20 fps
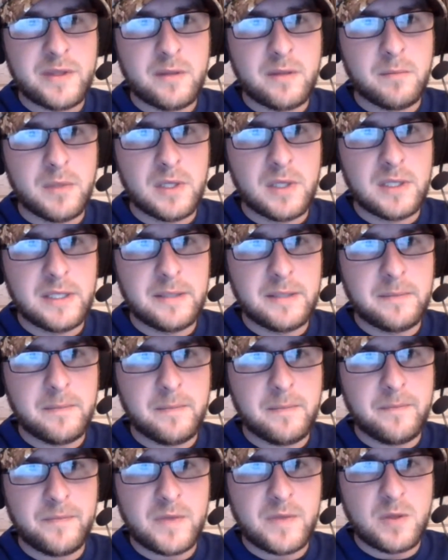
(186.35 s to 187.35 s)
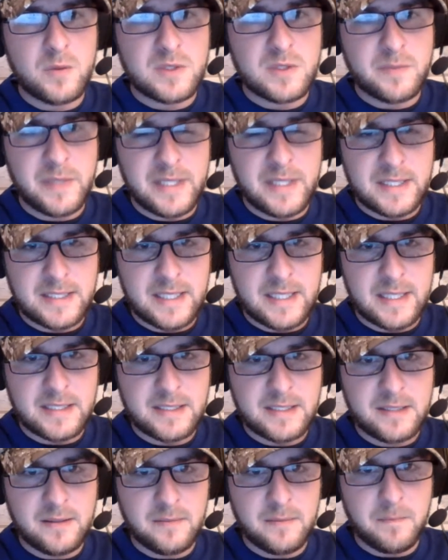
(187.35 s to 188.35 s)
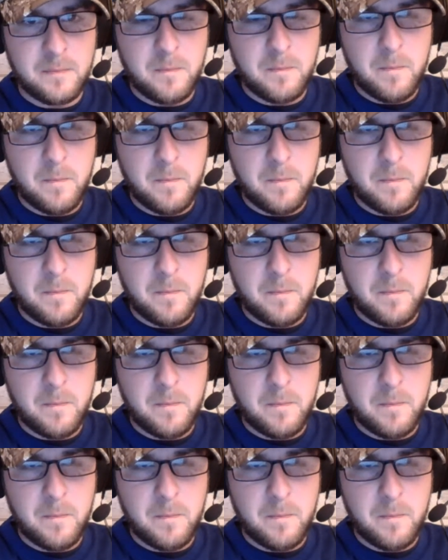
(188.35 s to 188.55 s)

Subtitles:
the bullet was being tested,